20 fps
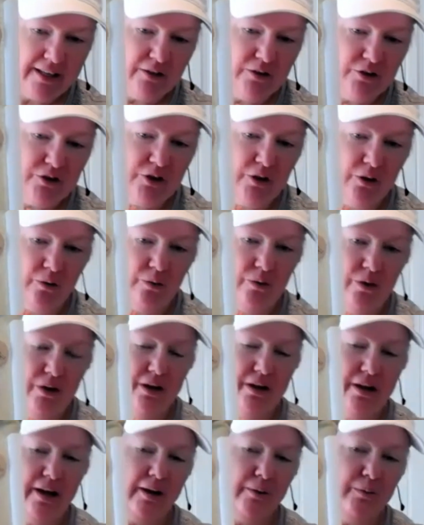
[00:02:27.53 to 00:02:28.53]
And so
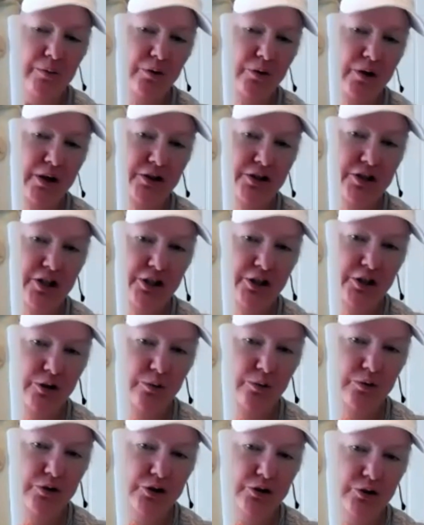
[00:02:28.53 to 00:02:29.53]
I will
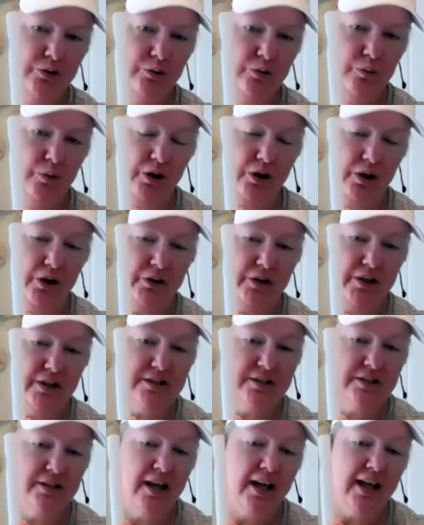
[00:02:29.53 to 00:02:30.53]
continue to work on
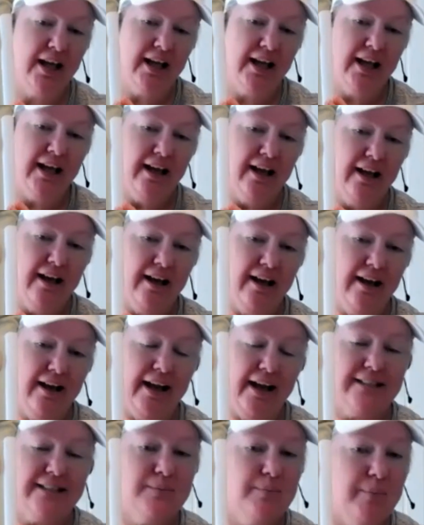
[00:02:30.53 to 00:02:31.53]
this
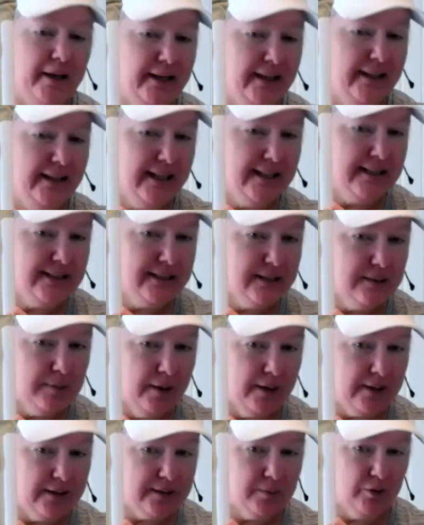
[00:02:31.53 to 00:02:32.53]
as many days as
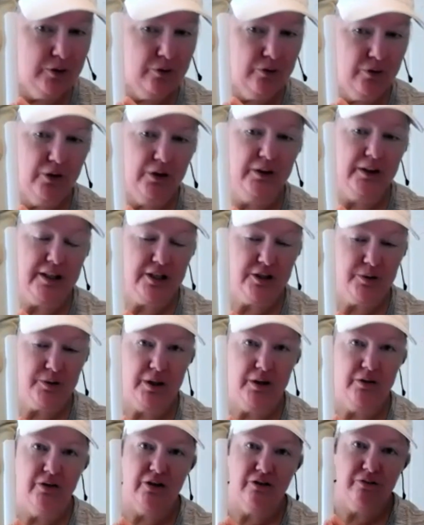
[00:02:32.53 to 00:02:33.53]
possible for at least
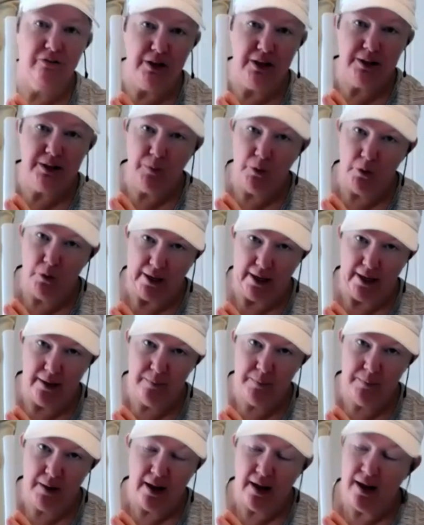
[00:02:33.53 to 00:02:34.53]
25 minutes per
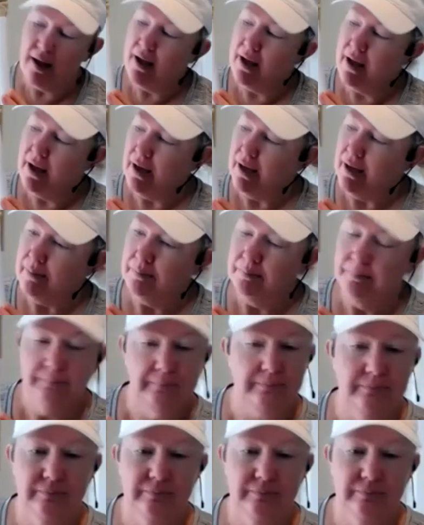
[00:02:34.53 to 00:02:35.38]
day. Um,